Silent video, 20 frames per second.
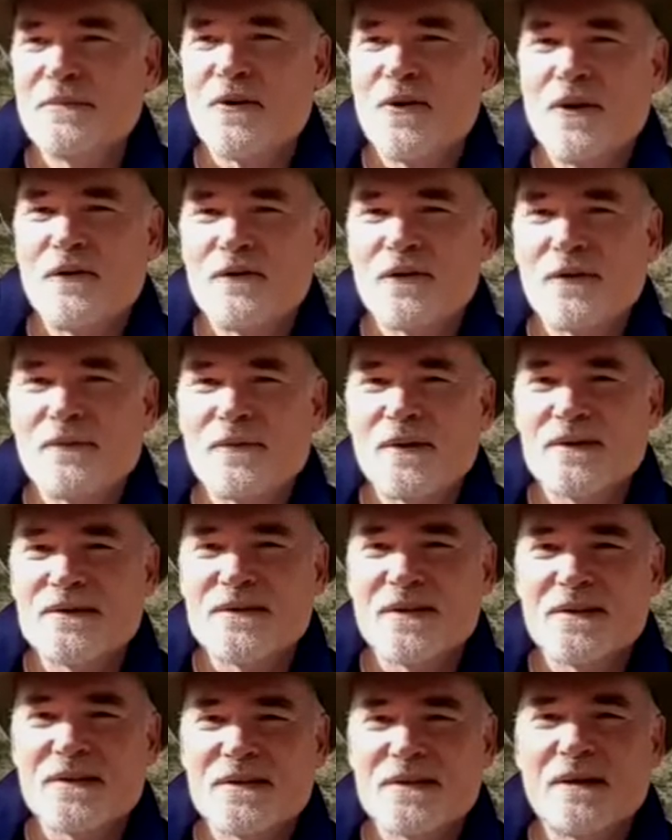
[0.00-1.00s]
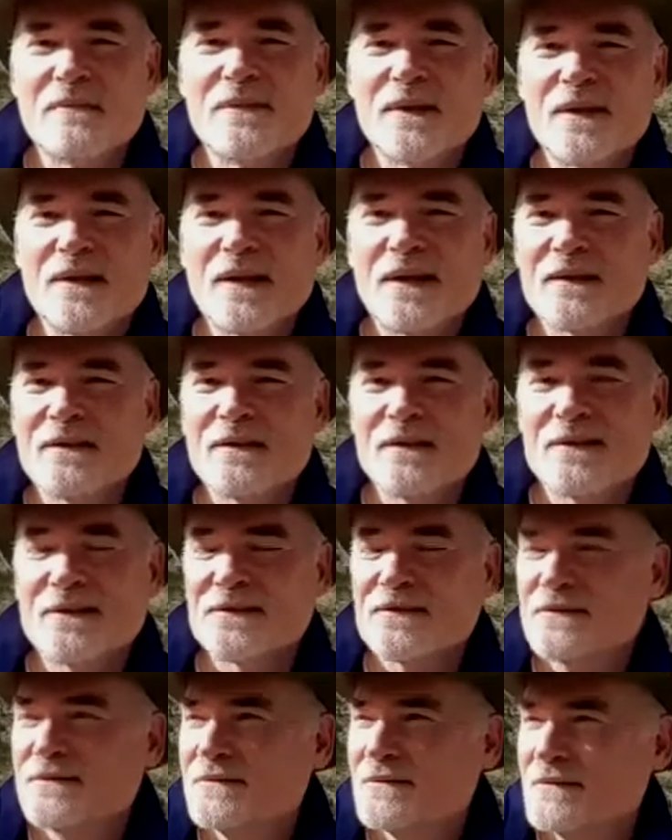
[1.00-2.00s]
proverb that says something like
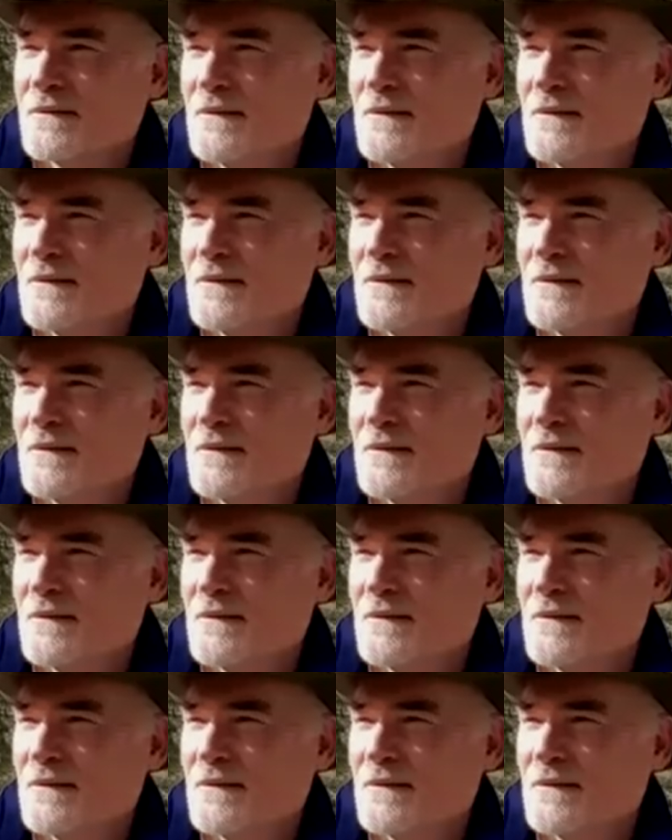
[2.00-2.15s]
this: